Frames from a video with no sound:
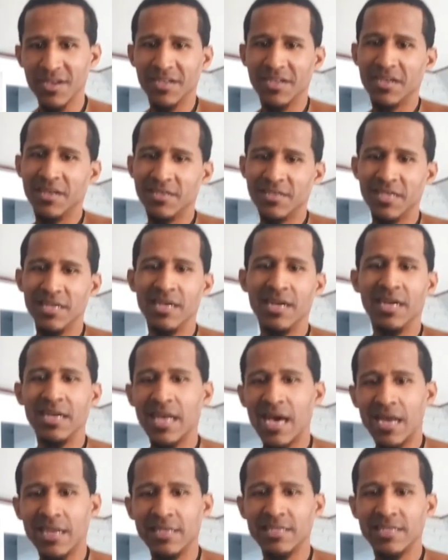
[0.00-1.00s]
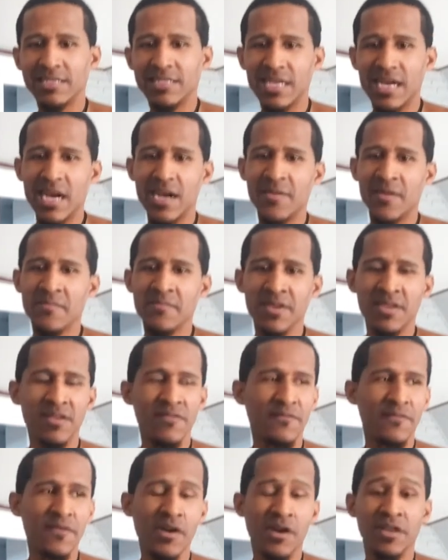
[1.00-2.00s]
Because a lot of the time, I mean,
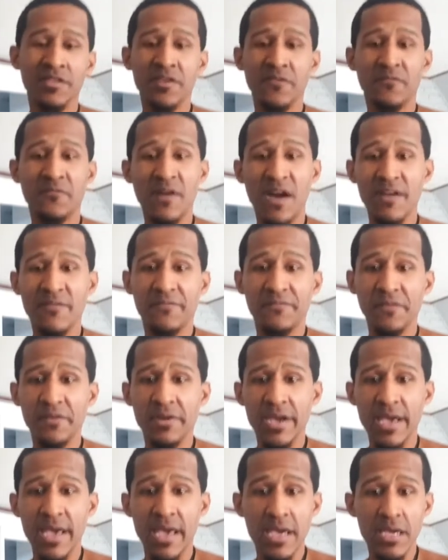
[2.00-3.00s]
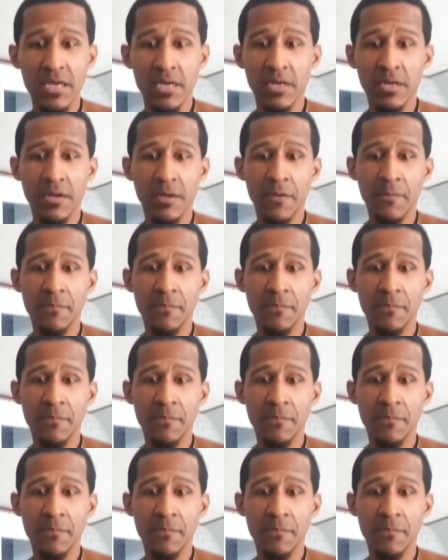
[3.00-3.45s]
if you're under 5'8",